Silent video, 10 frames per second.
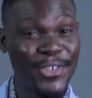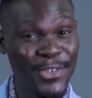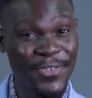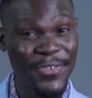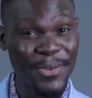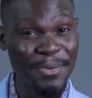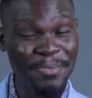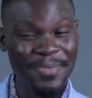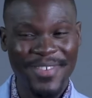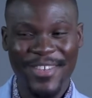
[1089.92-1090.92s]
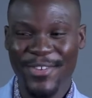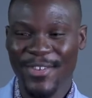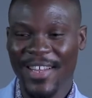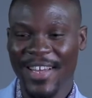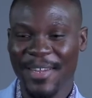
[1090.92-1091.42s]
a short film, you know,
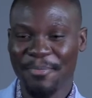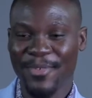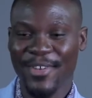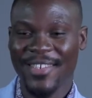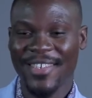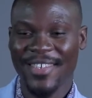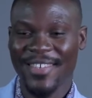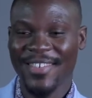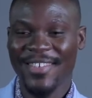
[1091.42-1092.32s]
that I'm going to